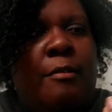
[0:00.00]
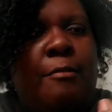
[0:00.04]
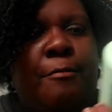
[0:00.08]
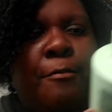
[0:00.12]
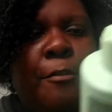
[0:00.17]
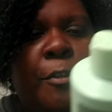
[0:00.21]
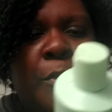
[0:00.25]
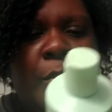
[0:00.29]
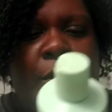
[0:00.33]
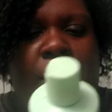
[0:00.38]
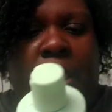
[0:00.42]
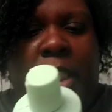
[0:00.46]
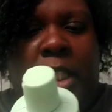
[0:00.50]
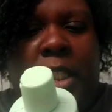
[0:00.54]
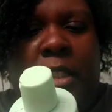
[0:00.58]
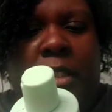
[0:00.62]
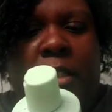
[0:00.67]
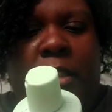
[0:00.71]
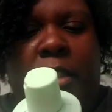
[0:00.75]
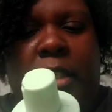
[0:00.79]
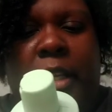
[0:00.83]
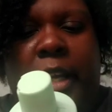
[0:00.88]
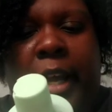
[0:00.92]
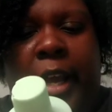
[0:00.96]

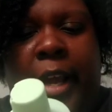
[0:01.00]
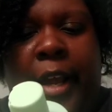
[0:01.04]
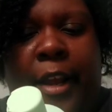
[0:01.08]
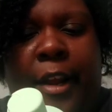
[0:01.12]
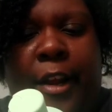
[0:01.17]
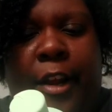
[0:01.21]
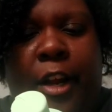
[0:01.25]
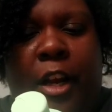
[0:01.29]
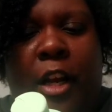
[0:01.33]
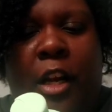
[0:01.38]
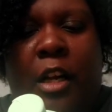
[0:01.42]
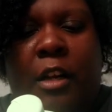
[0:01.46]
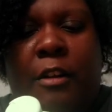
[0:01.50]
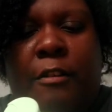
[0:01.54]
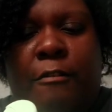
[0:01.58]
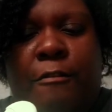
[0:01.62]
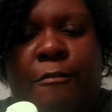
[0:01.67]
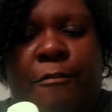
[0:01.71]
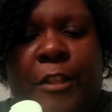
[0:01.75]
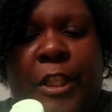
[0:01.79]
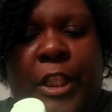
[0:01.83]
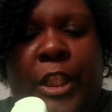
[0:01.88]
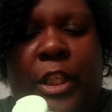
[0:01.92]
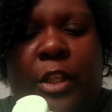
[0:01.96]
Fructis hair
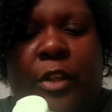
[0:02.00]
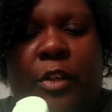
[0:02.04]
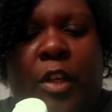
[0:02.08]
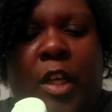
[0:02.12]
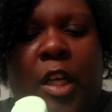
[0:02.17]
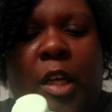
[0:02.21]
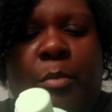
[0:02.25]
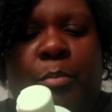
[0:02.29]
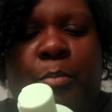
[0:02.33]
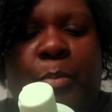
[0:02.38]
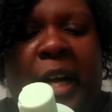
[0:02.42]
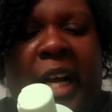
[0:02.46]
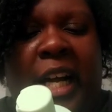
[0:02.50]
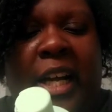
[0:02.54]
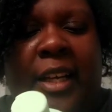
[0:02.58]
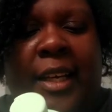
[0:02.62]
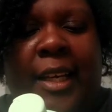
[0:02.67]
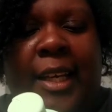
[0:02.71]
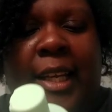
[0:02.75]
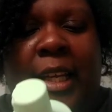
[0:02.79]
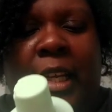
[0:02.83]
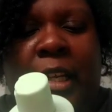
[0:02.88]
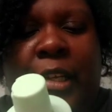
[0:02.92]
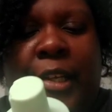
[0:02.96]
filler
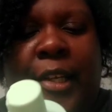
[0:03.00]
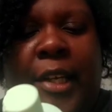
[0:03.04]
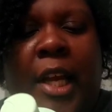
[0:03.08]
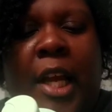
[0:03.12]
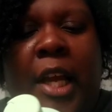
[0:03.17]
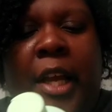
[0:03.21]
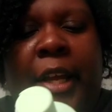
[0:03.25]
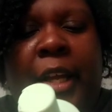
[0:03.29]
bonding